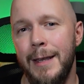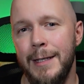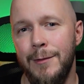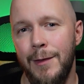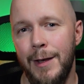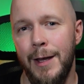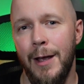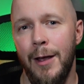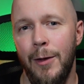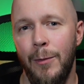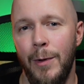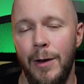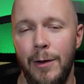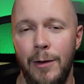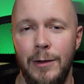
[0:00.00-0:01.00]
this video,
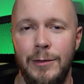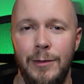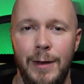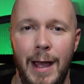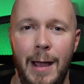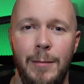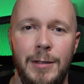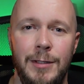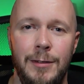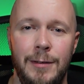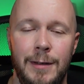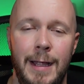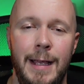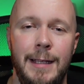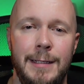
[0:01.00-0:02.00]
when I looked on
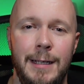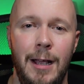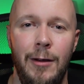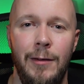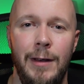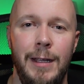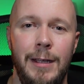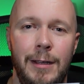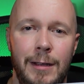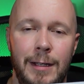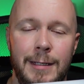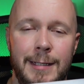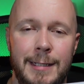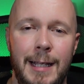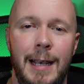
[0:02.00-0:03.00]
Amazon, it's currently
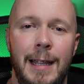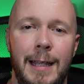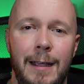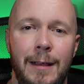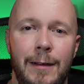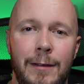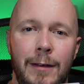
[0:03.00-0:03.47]
selling,